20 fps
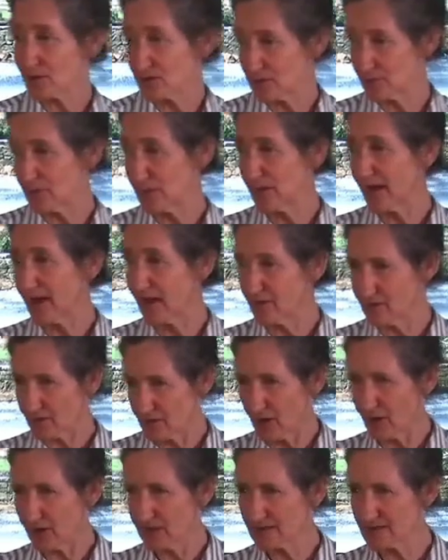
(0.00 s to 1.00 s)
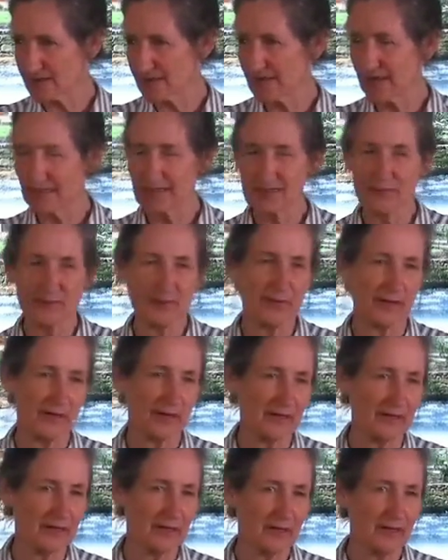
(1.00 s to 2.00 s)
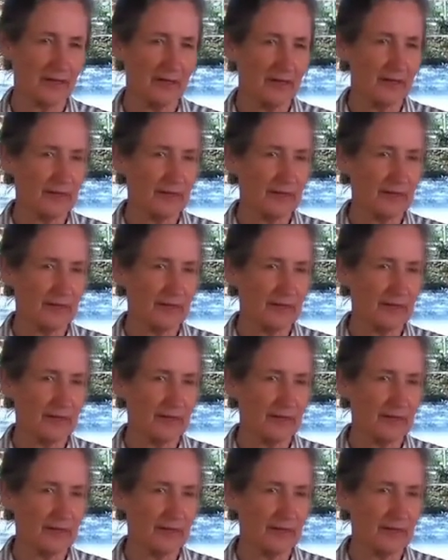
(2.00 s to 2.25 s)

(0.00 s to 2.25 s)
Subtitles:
or to play a role as an antibiotic,